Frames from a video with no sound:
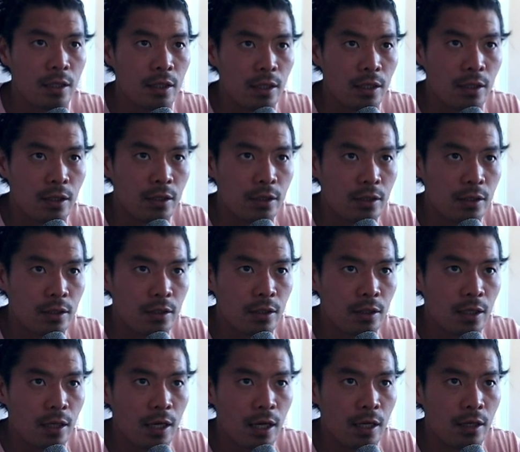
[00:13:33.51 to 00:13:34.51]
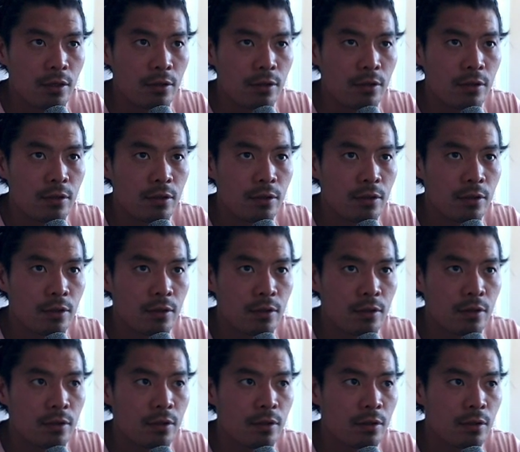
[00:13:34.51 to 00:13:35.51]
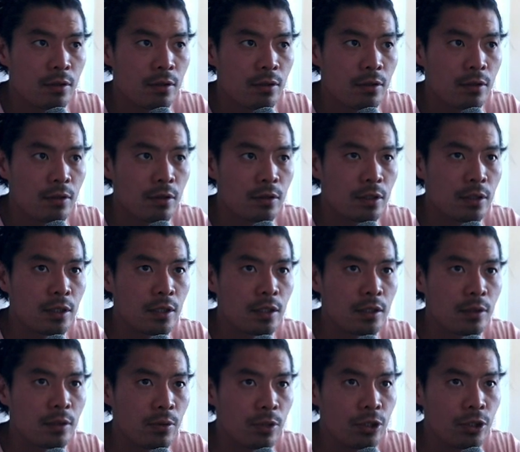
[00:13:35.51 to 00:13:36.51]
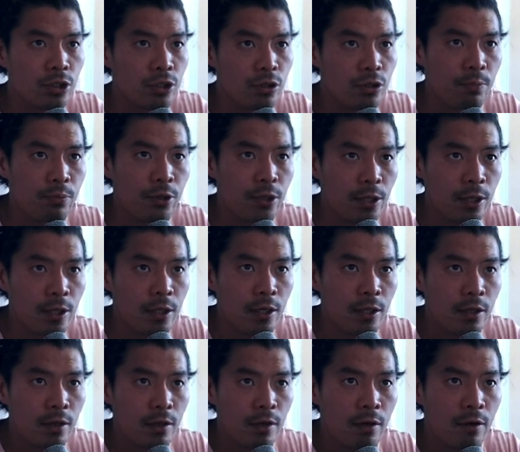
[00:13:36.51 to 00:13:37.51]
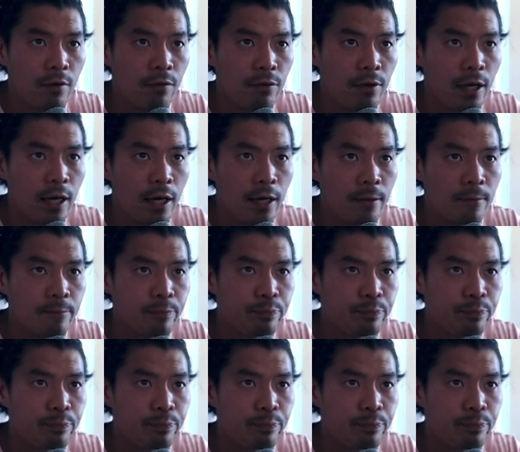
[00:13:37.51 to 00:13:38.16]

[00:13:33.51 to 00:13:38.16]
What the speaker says: there's an angle on the disc when it should be flat.